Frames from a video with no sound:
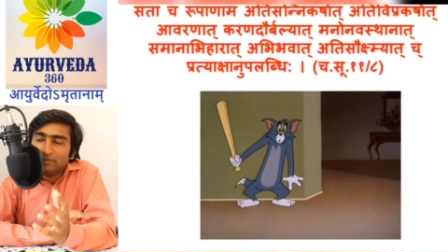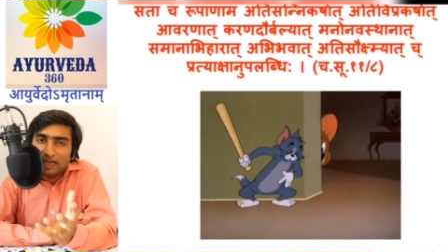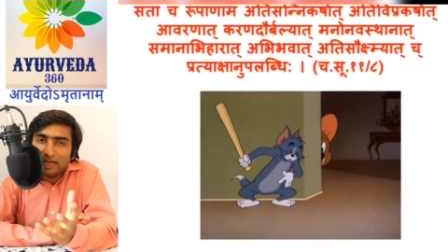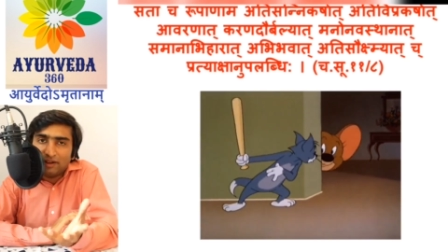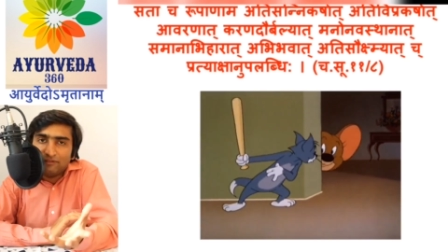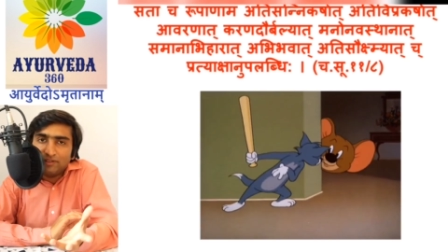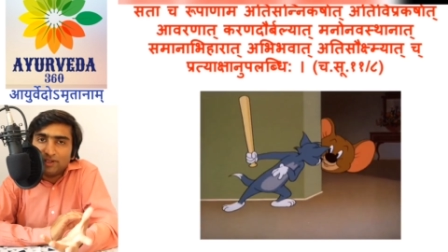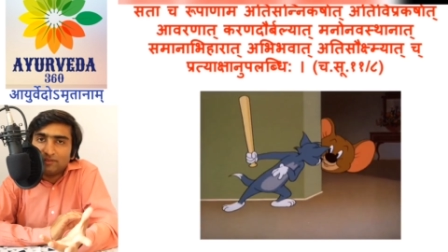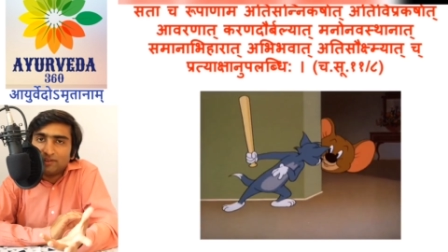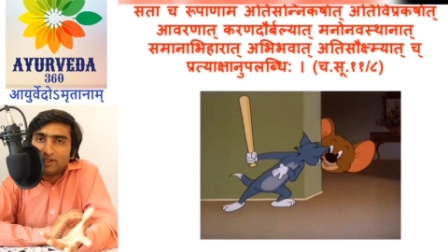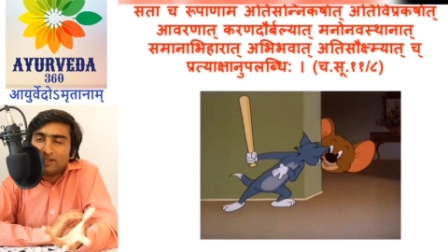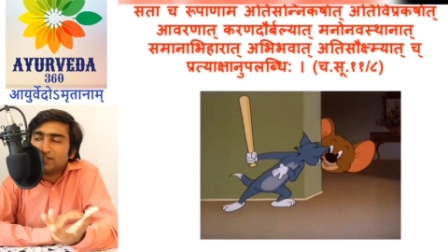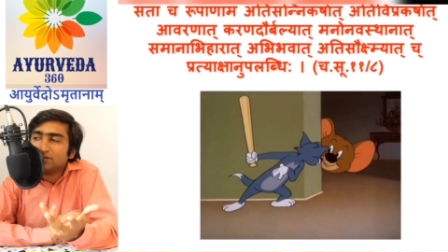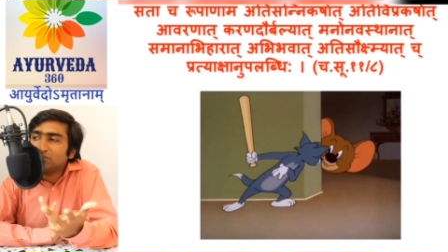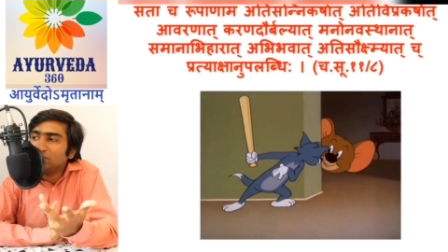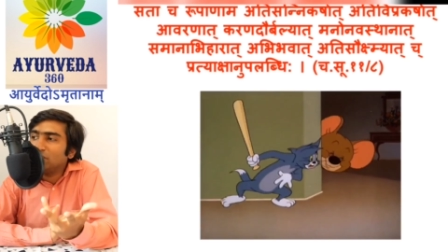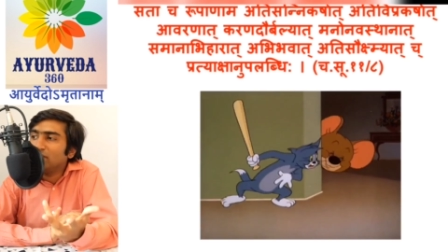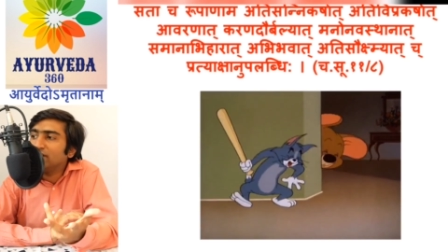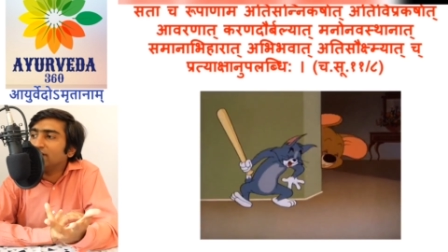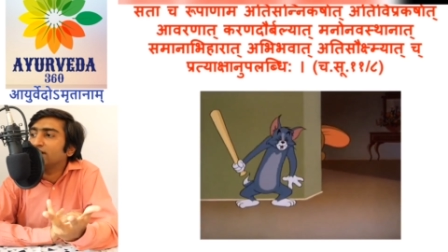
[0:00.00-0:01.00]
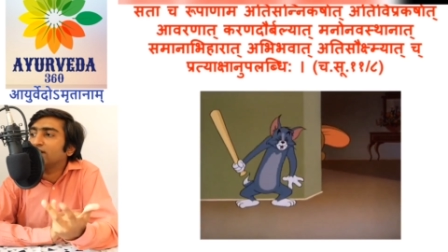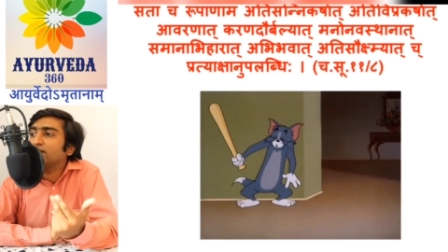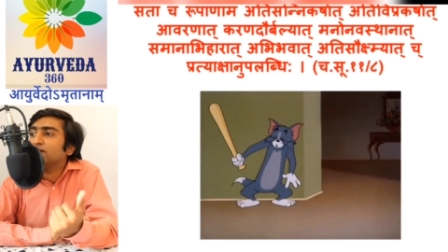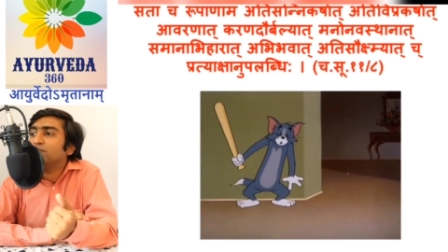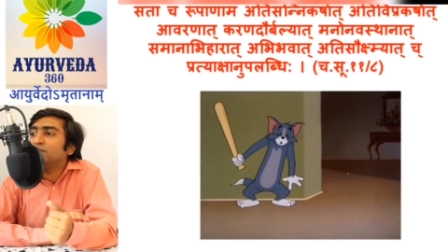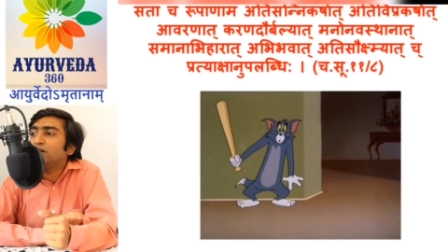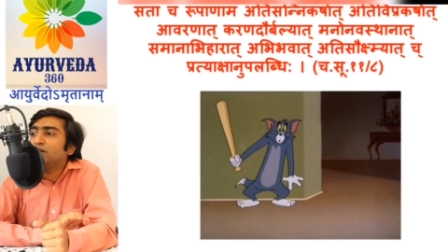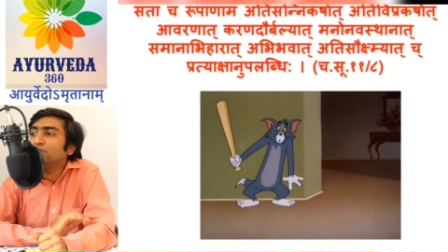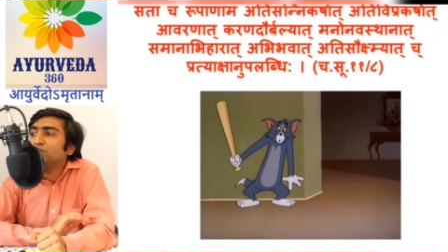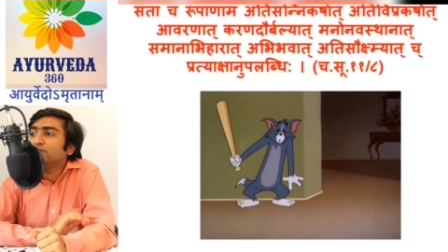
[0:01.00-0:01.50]
Having very smaller,
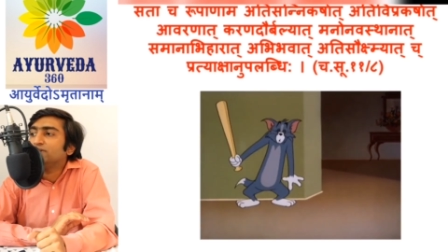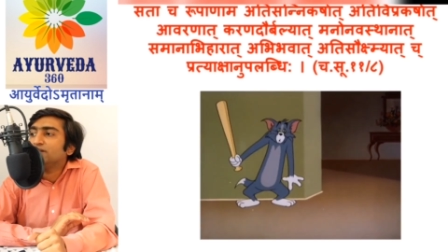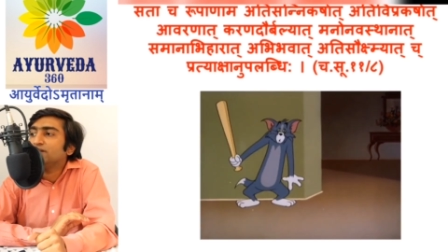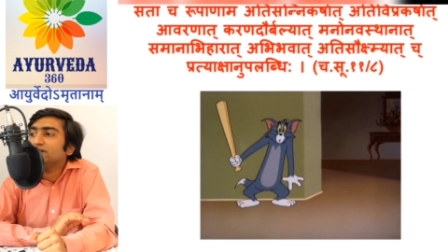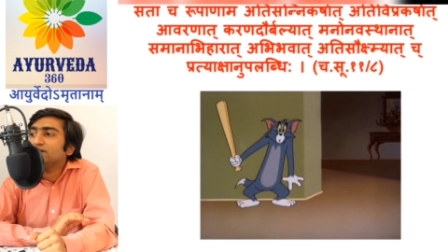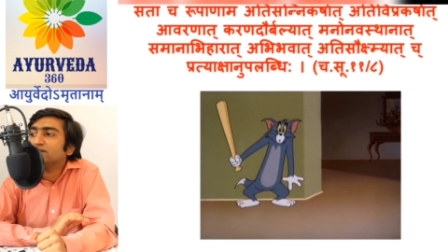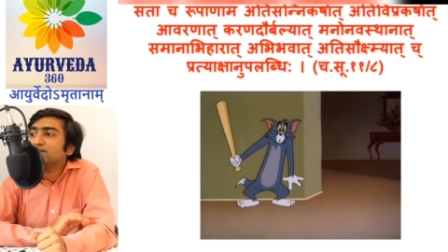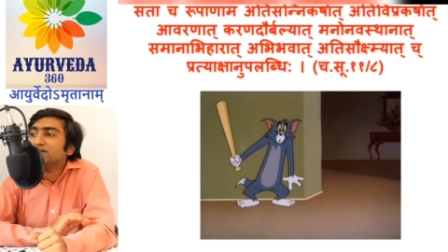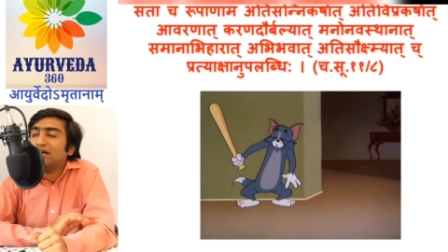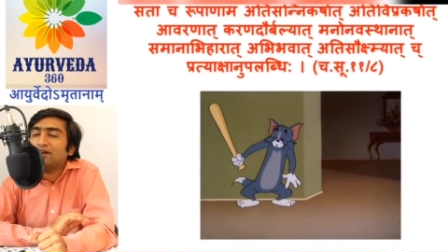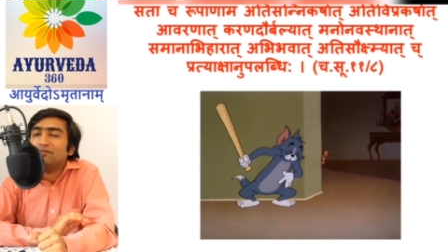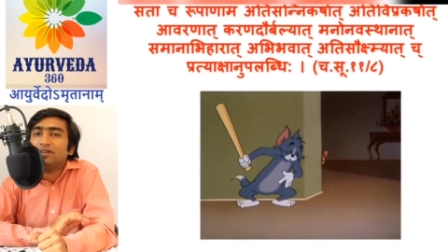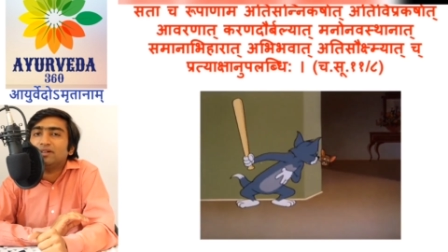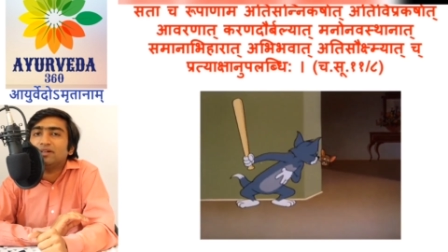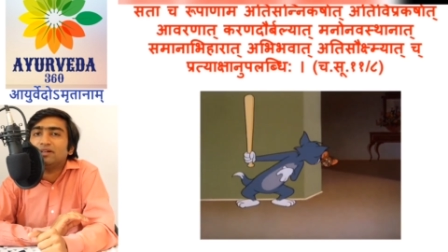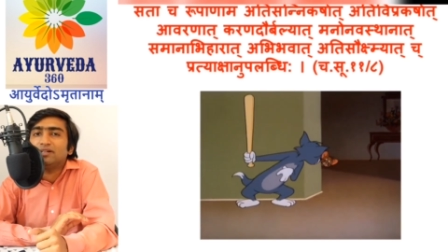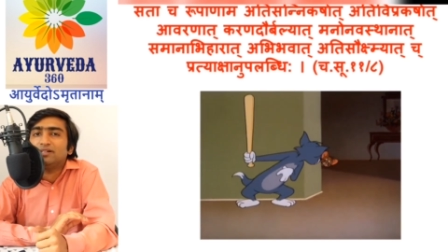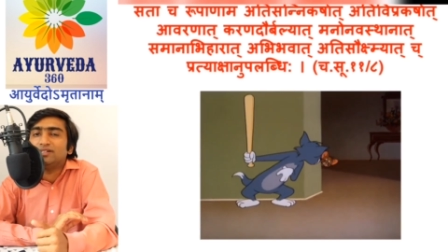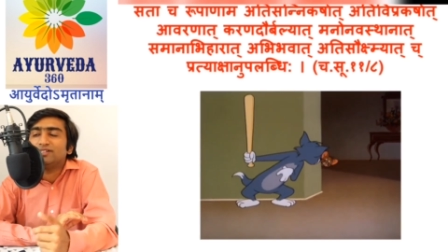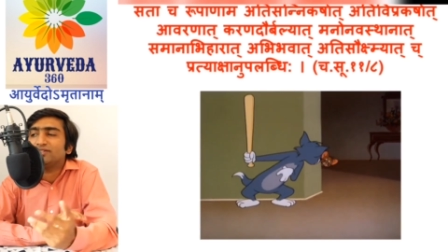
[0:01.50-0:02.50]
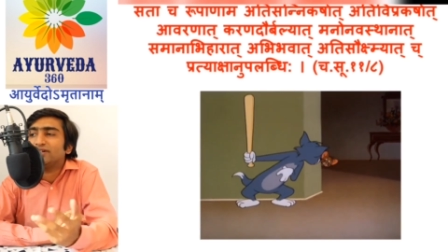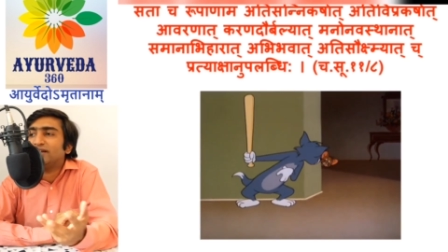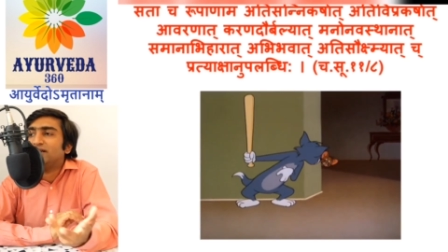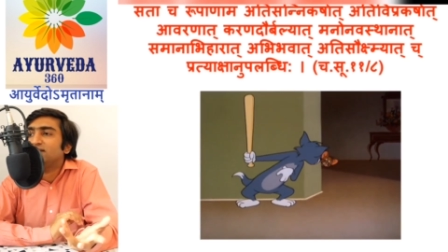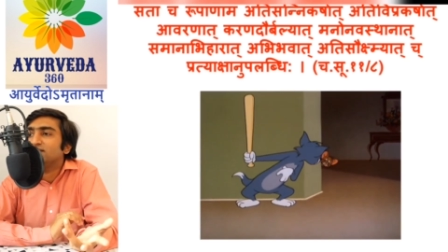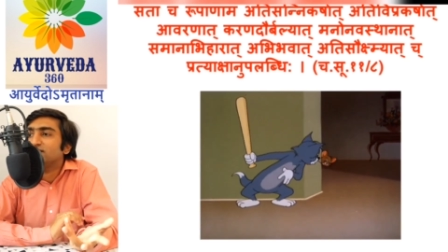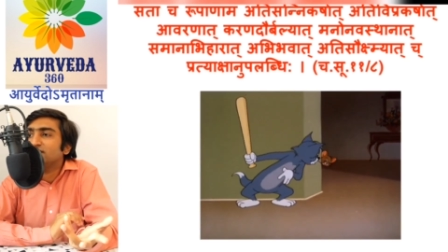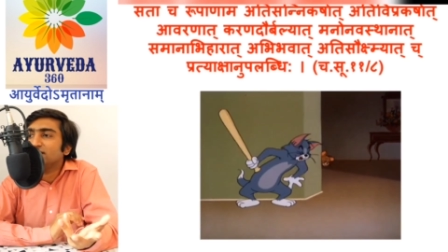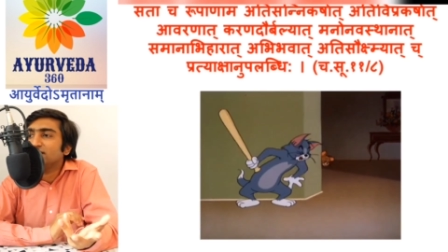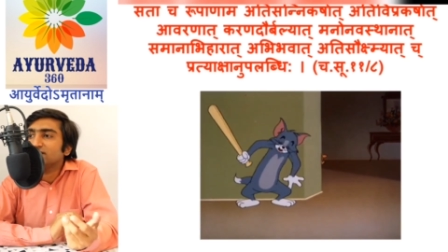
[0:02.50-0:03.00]
minute things, having uh,
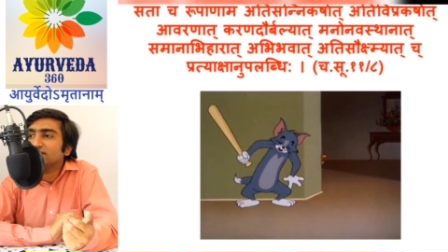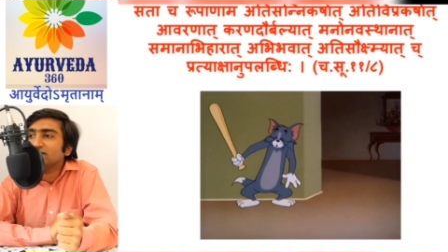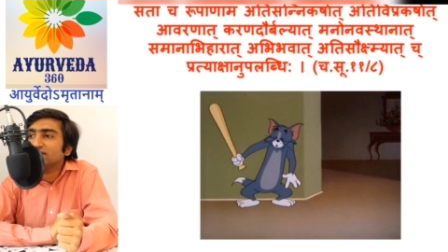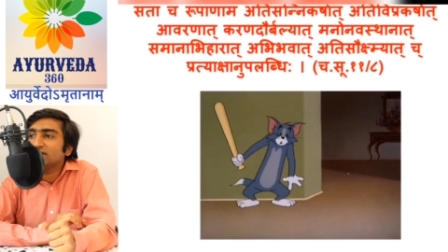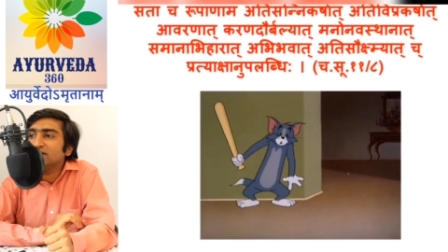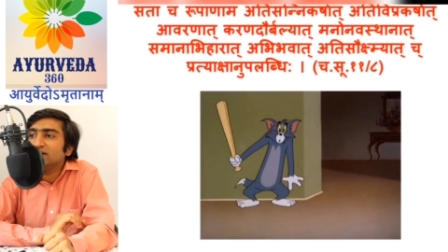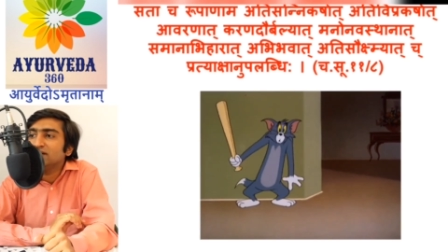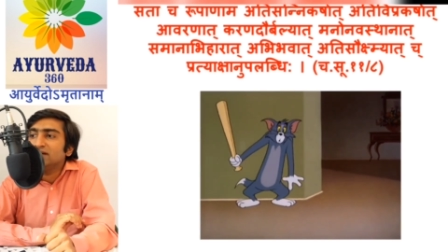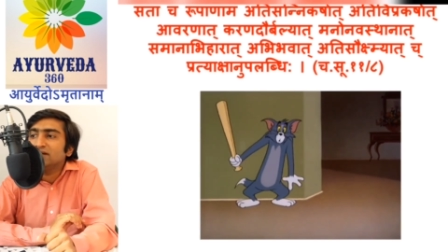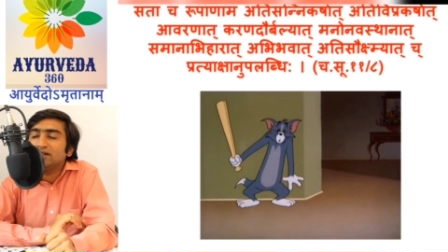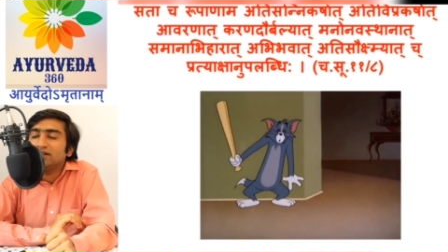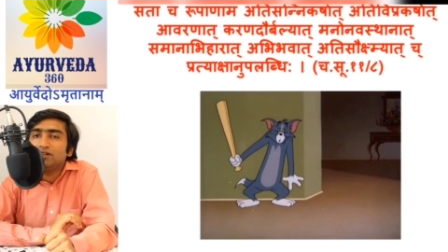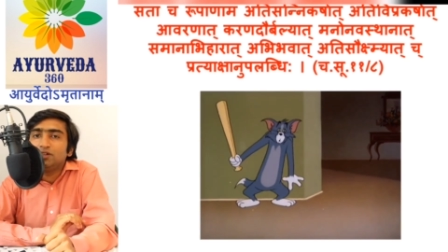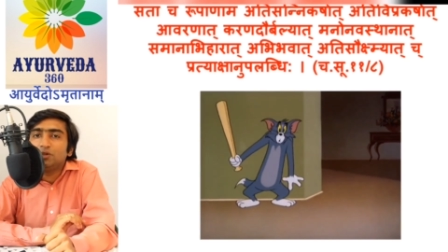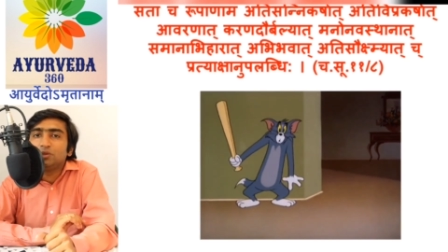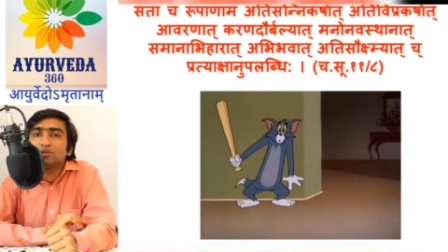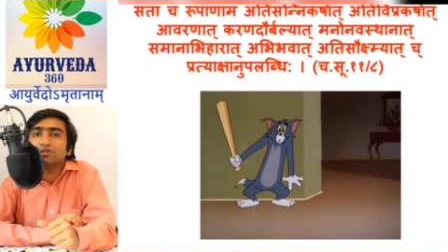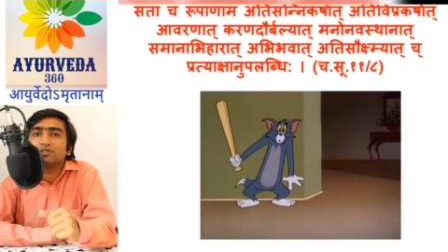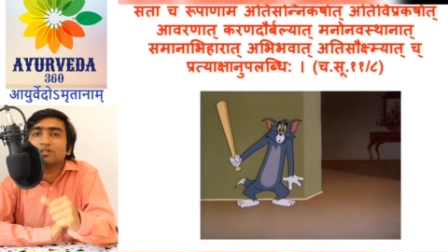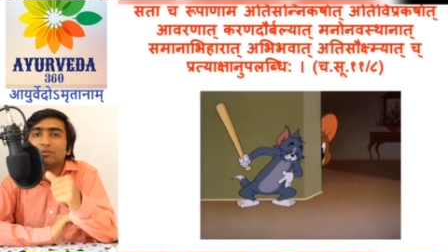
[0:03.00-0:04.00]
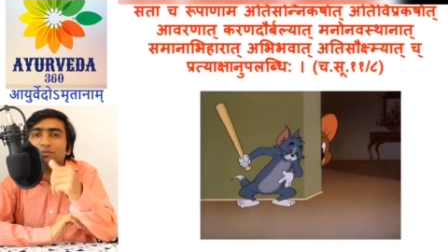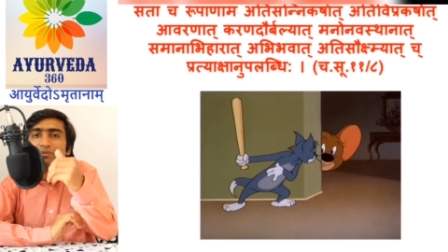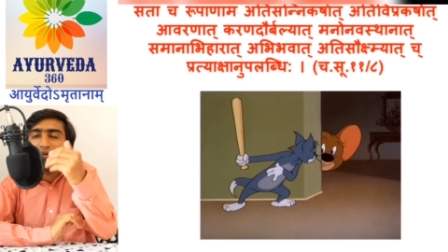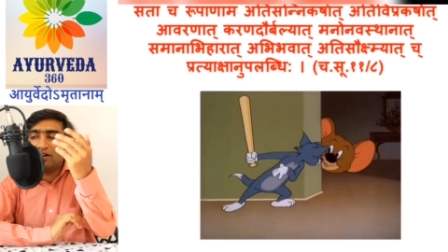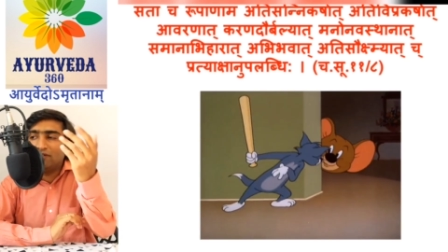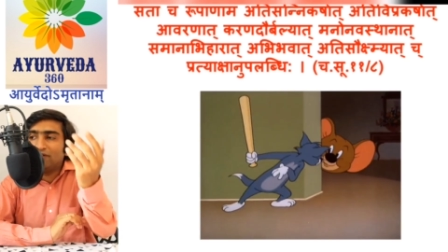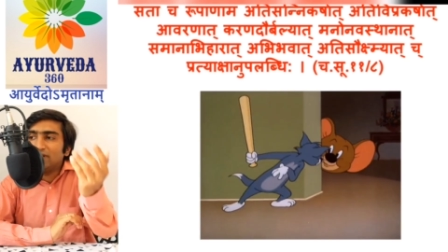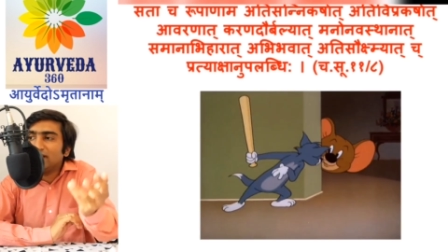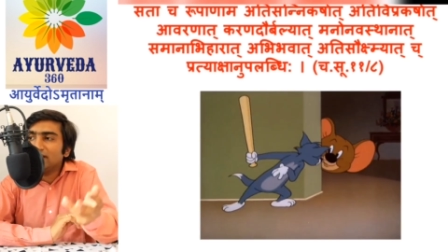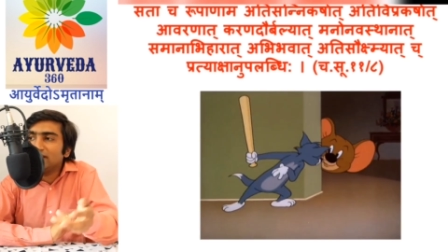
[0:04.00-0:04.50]
distant things due to some
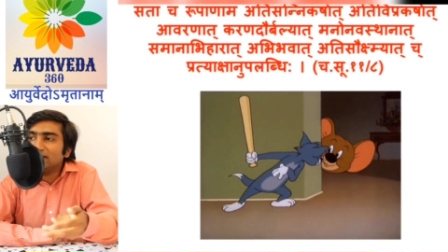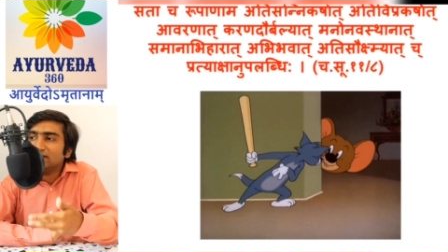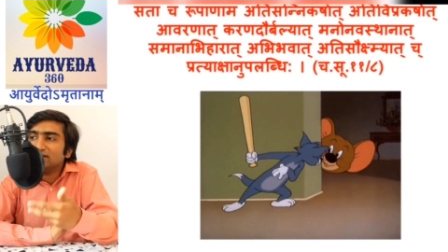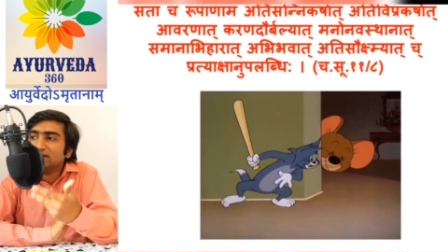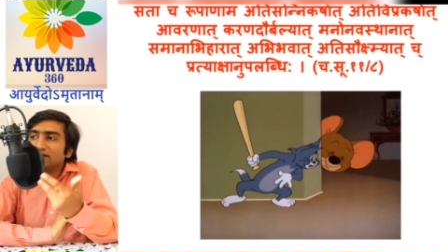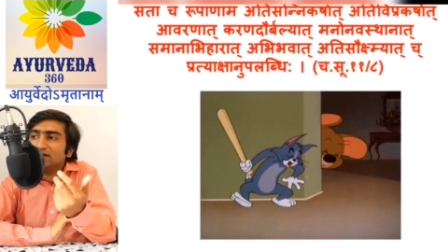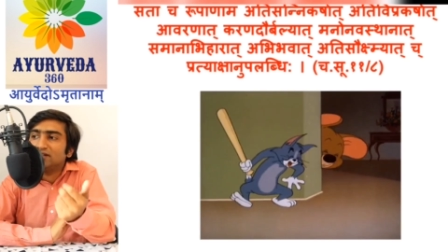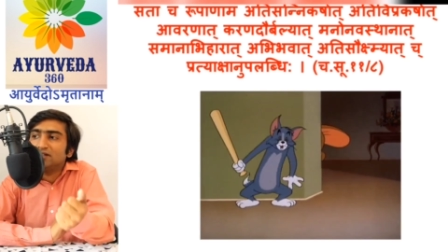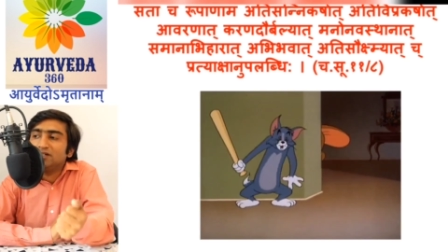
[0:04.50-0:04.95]
covering,